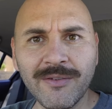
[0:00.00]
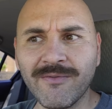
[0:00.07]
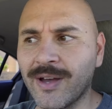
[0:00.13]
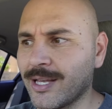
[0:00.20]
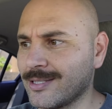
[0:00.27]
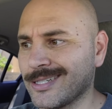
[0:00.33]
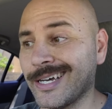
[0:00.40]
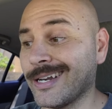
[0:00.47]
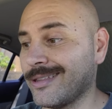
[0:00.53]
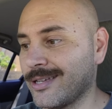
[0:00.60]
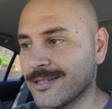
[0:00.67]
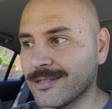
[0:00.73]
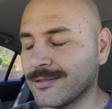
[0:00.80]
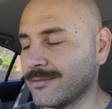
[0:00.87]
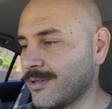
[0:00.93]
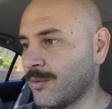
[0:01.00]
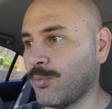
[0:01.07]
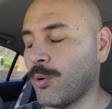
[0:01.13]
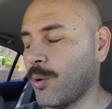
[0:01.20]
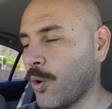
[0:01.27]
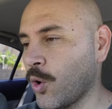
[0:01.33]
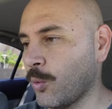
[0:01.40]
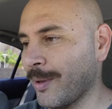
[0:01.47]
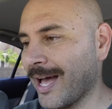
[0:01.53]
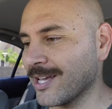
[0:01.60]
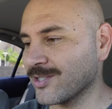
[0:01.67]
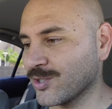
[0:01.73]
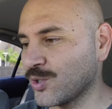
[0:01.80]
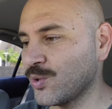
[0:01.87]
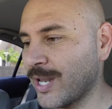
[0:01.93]
invites kind of this the whole
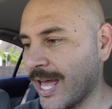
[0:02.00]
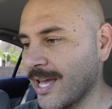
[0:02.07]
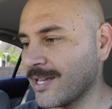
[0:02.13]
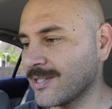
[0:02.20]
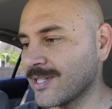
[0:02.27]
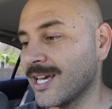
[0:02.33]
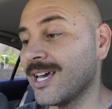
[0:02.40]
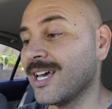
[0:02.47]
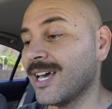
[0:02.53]
past two days.